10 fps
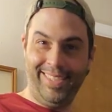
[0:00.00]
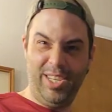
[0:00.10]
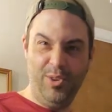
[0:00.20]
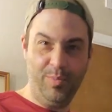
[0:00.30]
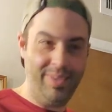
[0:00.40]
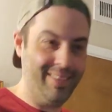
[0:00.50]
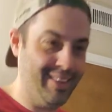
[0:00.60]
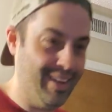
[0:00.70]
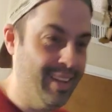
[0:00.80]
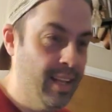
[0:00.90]
Cute piece,
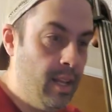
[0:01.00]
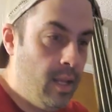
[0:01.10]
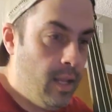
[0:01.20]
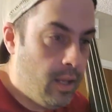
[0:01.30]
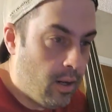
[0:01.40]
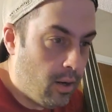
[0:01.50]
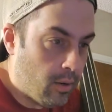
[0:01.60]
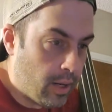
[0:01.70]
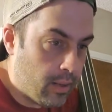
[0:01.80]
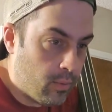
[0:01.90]
huh? All
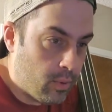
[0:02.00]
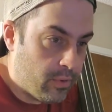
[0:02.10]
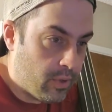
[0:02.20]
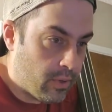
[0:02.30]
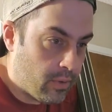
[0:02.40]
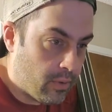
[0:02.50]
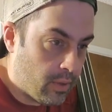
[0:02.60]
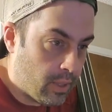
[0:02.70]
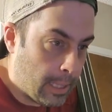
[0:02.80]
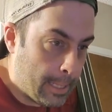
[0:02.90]
right, what was the other
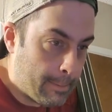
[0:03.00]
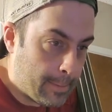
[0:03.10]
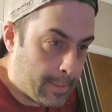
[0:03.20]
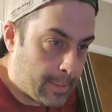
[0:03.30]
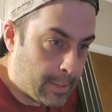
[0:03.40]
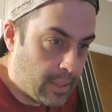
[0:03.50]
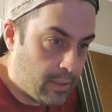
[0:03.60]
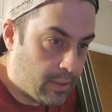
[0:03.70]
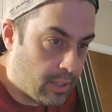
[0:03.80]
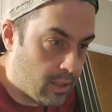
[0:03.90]
thing?
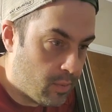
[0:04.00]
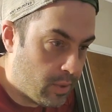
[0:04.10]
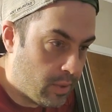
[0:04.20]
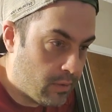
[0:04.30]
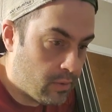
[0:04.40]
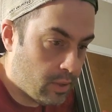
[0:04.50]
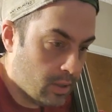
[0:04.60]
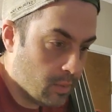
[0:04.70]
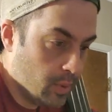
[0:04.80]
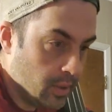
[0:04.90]
Looking at the piece,
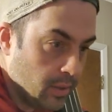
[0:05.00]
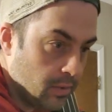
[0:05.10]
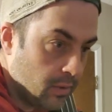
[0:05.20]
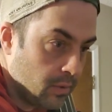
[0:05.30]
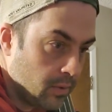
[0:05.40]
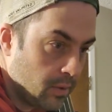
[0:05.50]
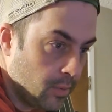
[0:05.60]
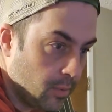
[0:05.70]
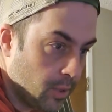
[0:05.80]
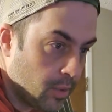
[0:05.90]

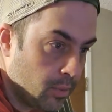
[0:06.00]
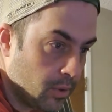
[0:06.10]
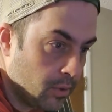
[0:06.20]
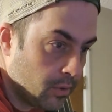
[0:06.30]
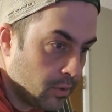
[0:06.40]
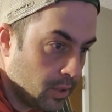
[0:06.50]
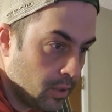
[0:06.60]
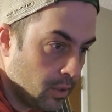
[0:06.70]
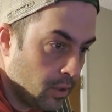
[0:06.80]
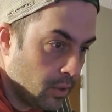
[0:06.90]
keeping my computer screen
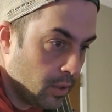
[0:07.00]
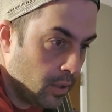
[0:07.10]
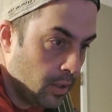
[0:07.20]
going.